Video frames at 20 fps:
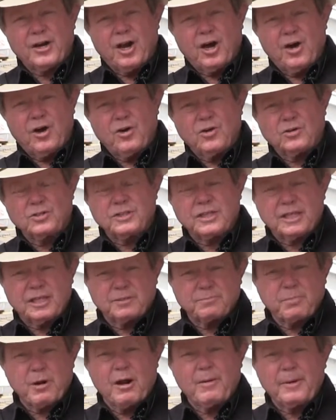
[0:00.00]
their dogs and
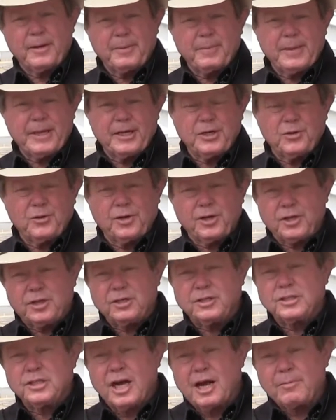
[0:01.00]
has probably been doing a
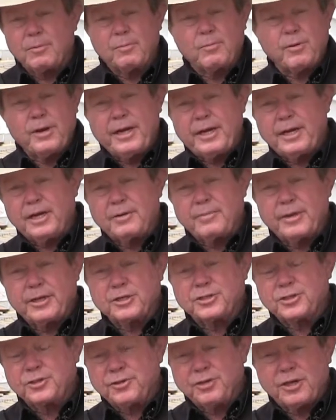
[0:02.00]
good job of breeding to
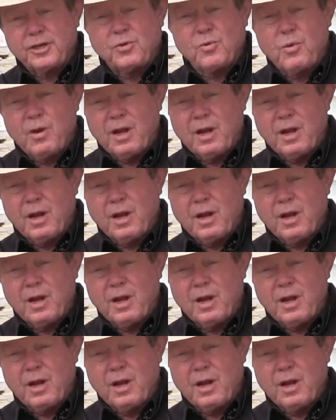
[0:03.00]
make sure you get